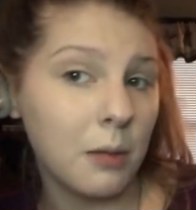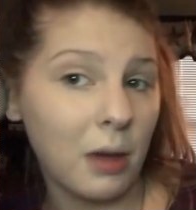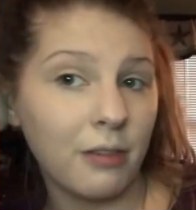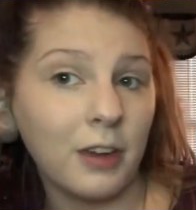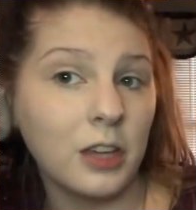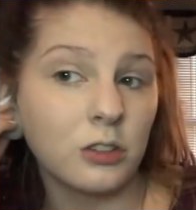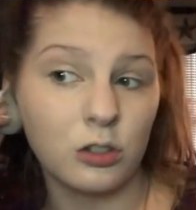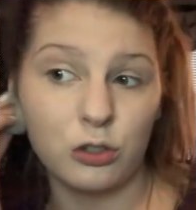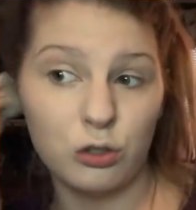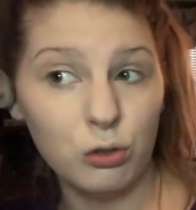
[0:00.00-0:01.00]
and my face
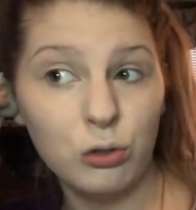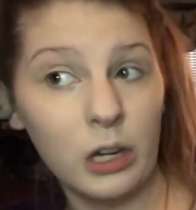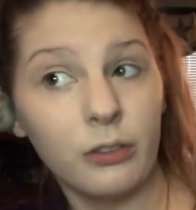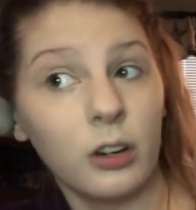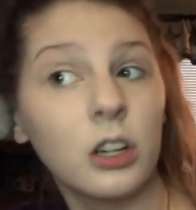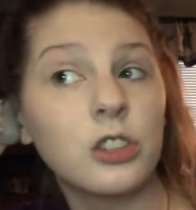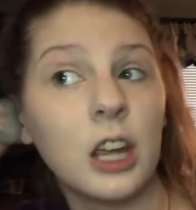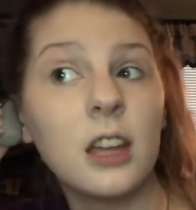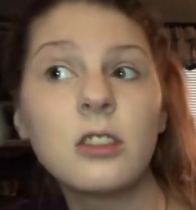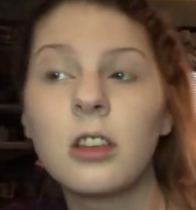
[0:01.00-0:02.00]
are two different
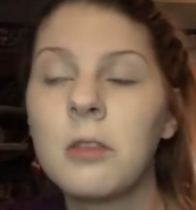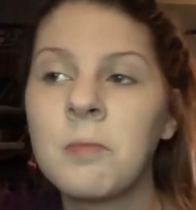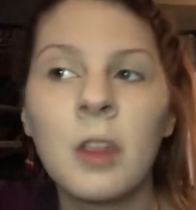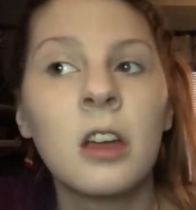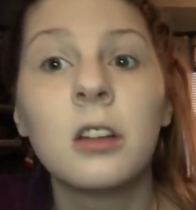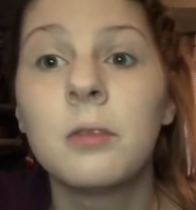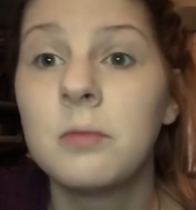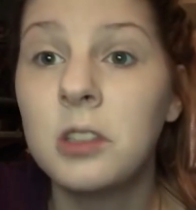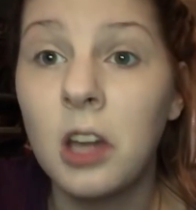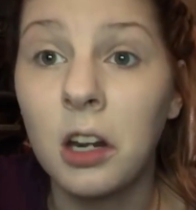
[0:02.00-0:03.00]
shades.
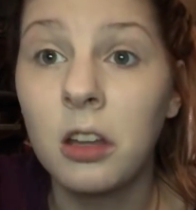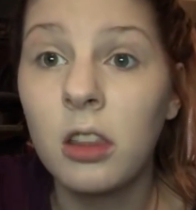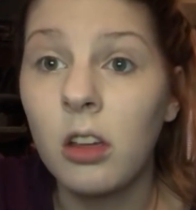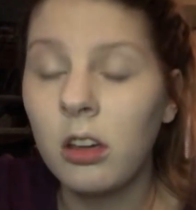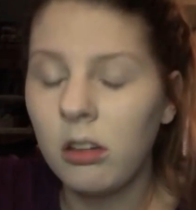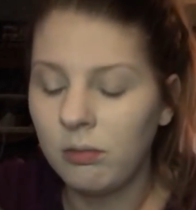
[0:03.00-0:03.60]
Not a good look.